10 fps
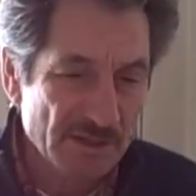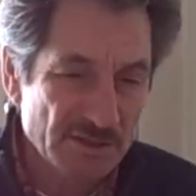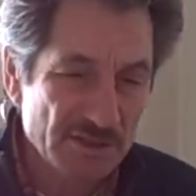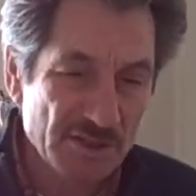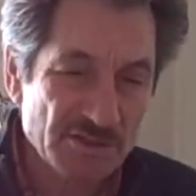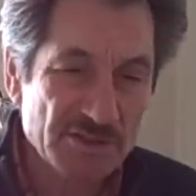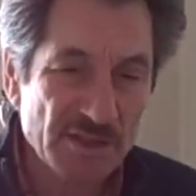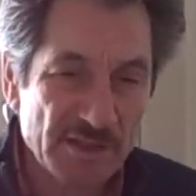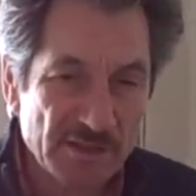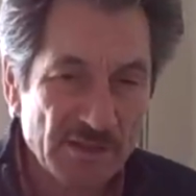sense
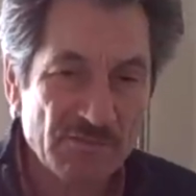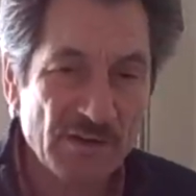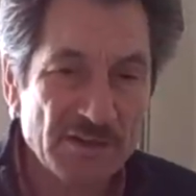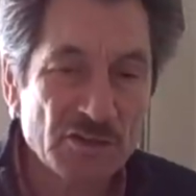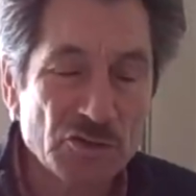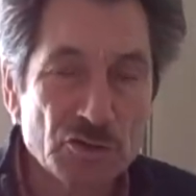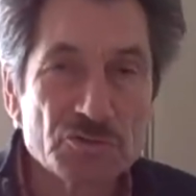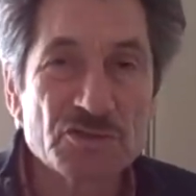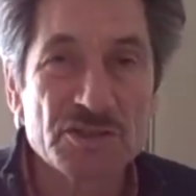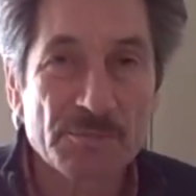that if I didn't
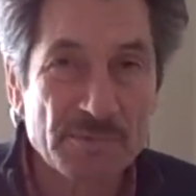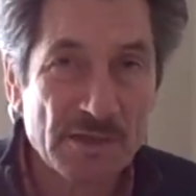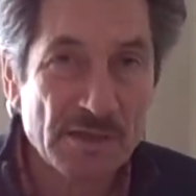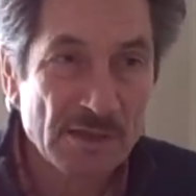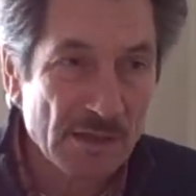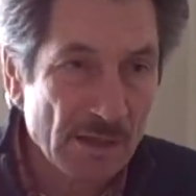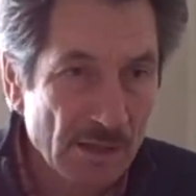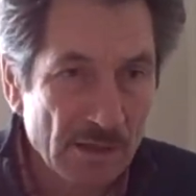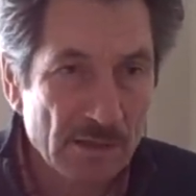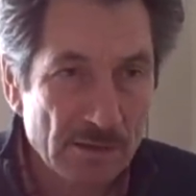do something,
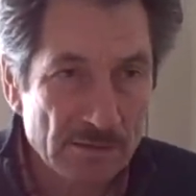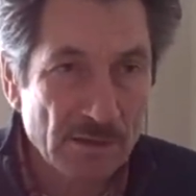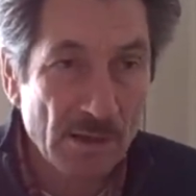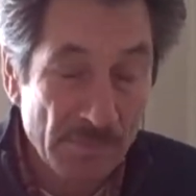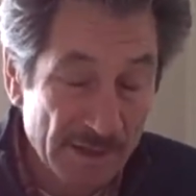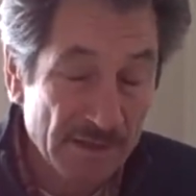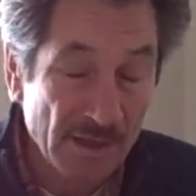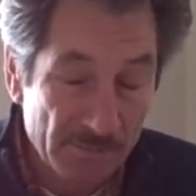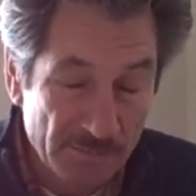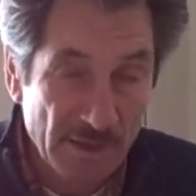I might
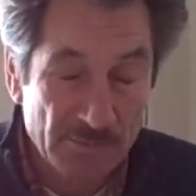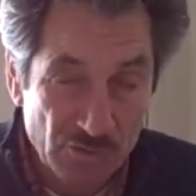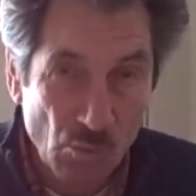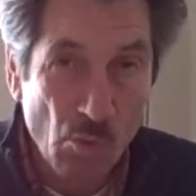not be able to